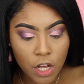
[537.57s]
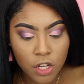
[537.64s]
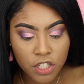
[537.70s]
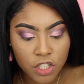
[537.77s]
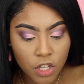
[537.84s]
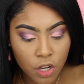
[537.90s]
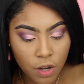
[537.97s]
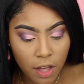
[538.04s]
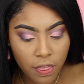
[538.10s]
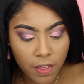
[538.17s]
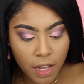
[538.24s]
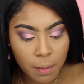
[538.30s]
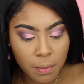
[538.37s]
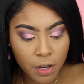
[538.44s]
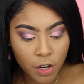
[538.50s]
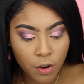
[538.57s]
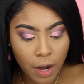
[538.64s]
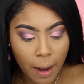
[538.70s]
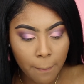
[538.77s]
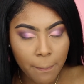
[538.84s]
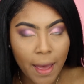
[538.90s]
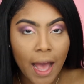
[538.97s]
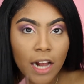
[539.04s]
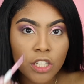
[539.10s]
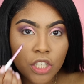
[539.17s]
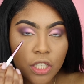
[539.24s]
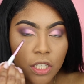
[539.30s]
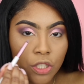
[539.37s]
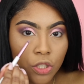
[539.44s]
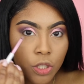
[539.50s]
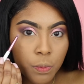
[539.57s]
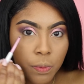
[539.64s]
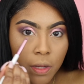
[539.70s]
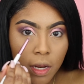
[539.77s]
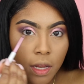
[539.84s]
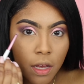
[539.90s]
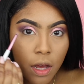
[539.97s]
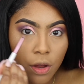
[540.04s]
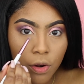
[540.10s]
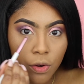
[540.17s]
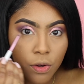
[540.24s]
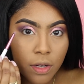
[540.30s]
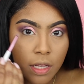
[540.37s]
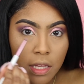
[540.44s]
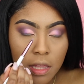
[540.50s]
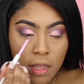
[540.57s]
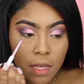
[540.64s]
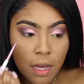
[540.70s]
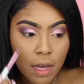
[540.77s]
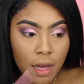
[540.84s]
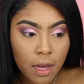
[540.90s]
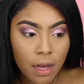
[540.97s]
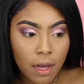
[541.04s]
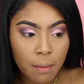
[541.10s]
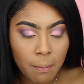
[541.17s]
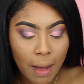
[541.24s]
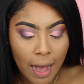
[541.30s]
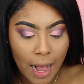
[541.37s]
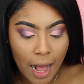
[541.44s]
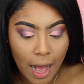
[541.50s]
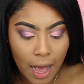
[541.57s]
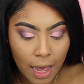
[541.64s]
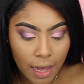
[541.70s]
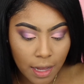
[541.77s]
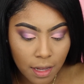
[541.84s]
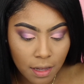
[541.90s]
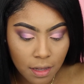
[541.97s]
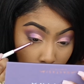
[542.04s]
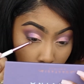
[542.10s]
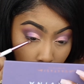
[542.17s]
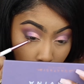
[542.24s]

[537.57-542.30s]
So I think I'm going to grab Passion and just put it underneath my eye.